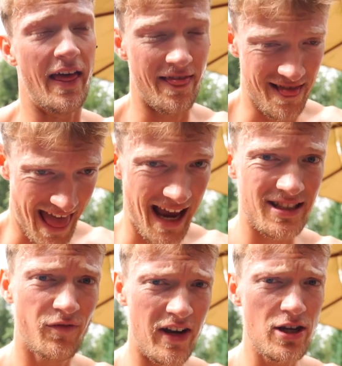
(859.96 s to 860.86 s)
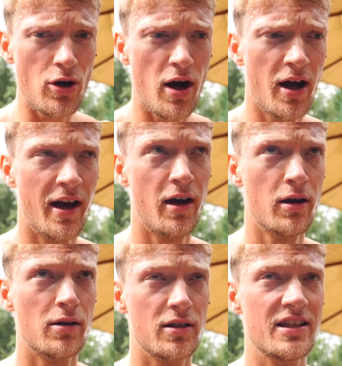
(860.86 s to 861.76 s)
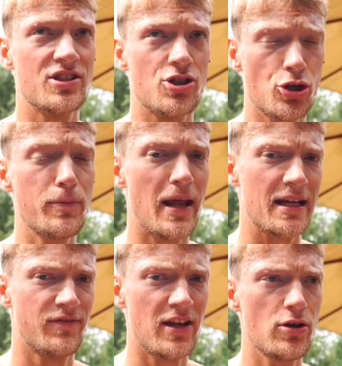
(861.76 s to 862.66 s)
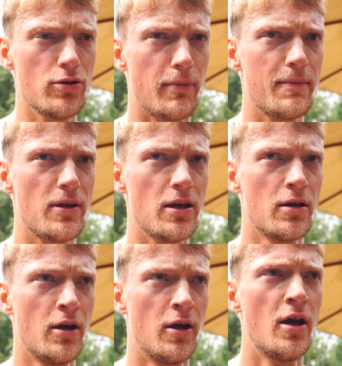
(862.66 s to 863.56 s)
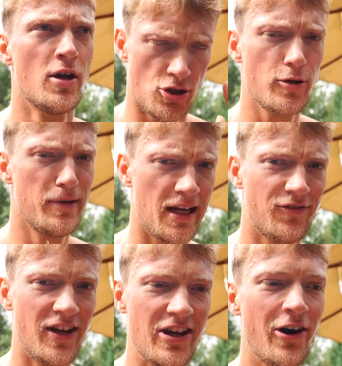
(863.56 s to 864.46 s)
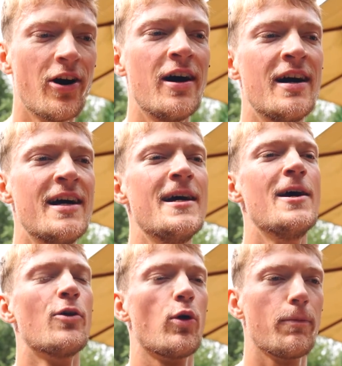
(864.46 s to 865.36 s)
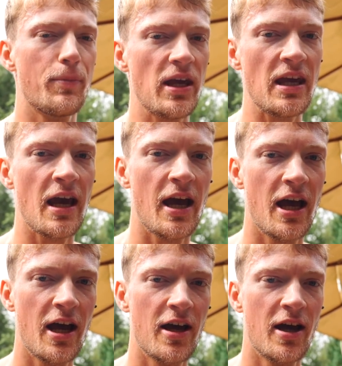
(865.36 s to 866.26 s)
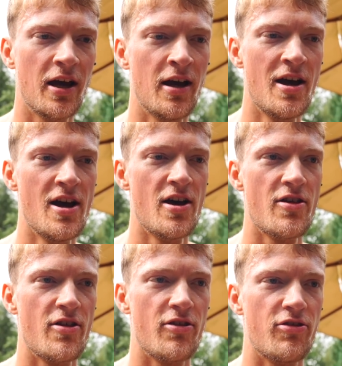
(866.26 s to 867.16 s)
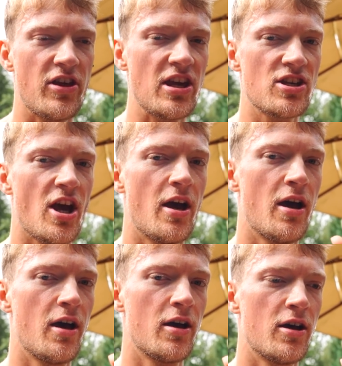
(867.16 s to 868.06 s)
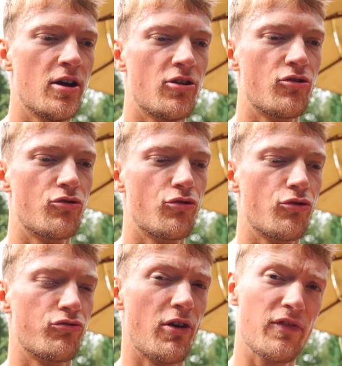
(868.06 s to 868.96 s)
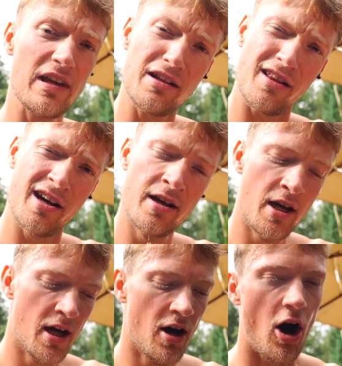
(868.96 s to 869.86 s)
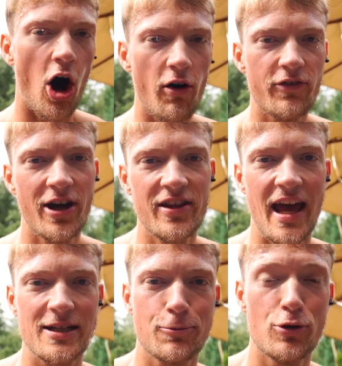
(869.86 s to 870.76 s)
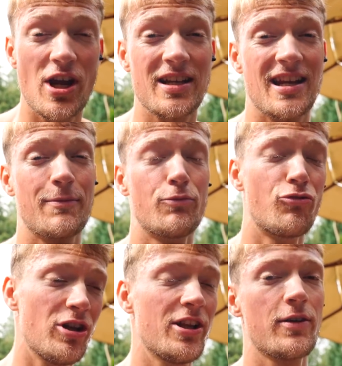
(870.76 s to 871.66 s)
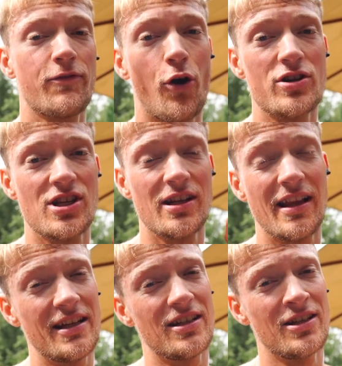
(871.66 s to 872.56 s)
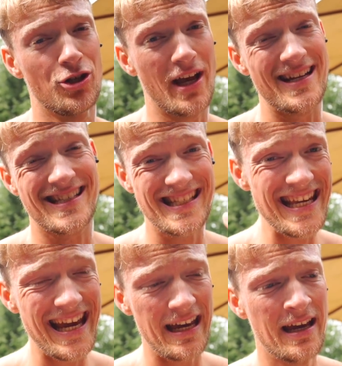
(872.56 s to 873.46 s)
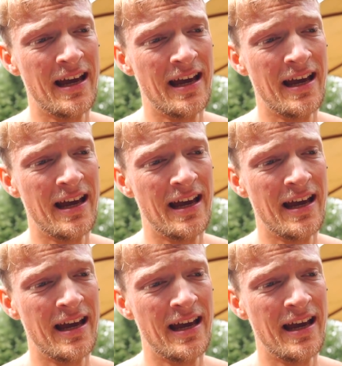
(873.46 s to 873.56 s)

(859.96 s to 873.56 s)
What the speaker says: next video, or at least it should be next video, should be next video, will be the reveal of the next project, and I'm really looking forward to letting you guys see it